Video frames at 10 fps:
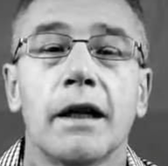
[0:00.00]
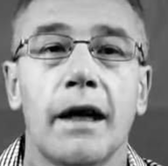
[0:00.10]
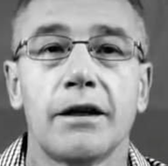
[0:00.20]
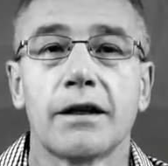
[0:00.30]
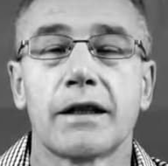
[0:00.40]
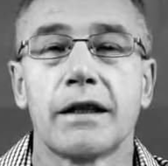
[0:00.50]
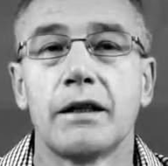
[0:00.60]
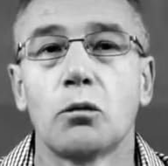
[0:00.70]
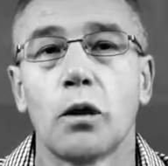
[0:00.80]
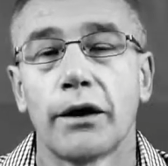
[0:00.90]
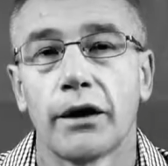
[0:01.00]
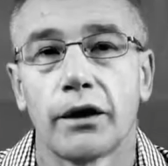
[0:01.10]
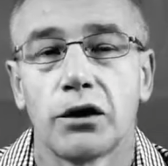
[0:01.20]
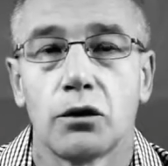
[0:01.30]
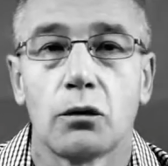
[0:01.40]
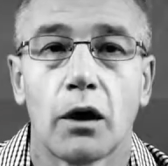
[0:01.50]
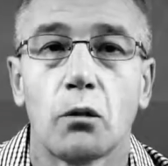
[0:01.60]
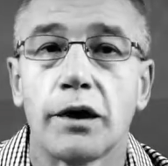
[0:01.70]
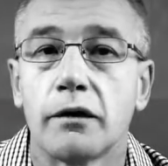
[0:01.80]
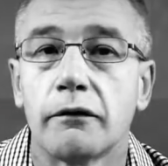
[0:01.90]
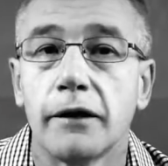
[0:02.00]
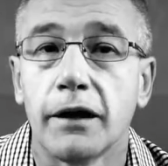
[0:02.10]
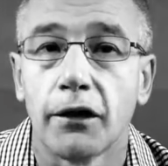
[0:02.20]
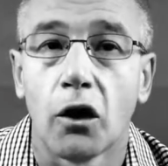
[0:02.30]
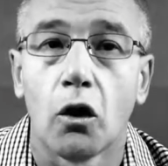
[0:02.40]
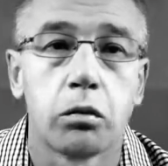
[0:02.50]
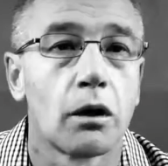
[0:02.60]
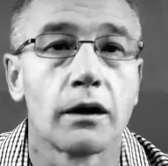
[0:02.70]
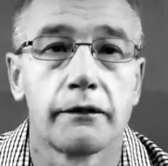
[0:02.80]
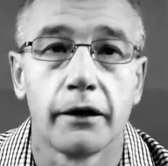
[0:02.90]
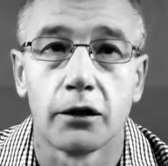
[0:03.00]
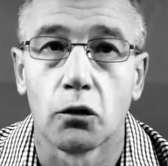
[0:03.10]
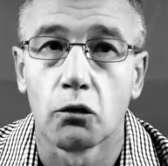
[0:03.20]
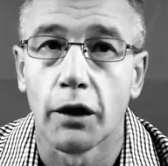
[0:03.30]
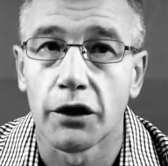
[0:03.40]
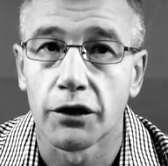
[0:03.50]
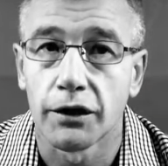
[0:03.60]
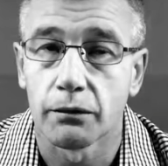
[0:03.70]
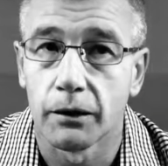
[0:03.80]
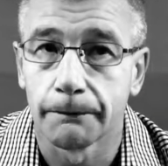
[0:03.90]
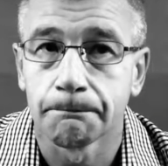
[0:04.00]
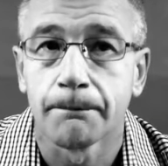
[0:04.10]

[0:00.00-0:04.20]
and just see whether where you fit in the whole price value equation as well.